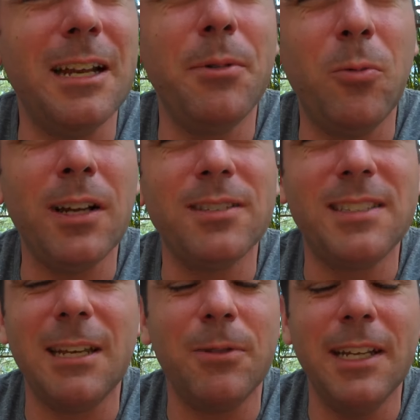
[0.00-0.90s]
It had been a while
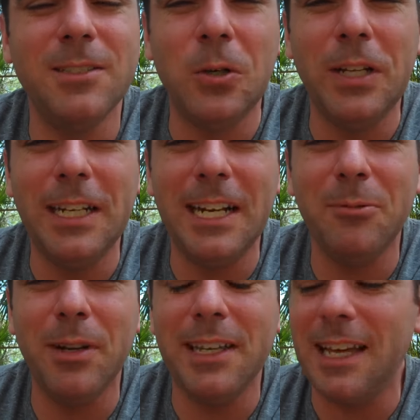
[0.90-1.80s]
since anyone had donated
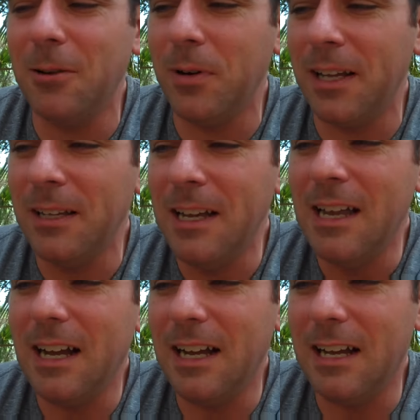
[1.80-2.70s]
any money that way.
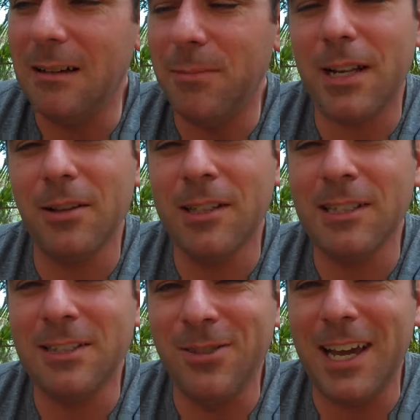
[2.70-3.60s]
Um, but I'll look
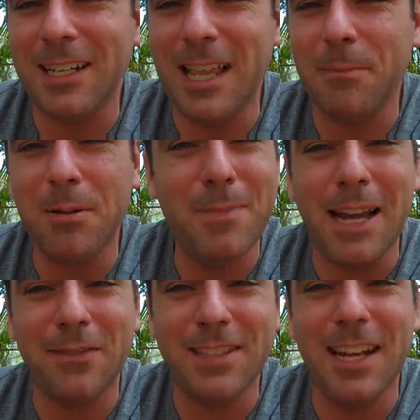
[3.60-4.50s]
into adding that button
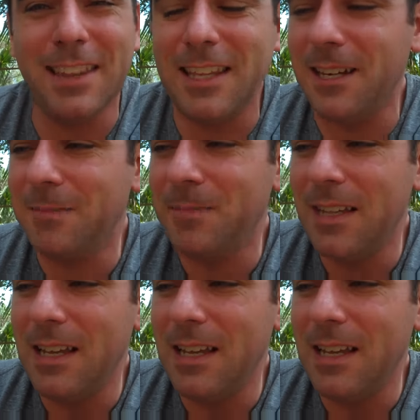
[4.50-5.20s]
back if it's not there.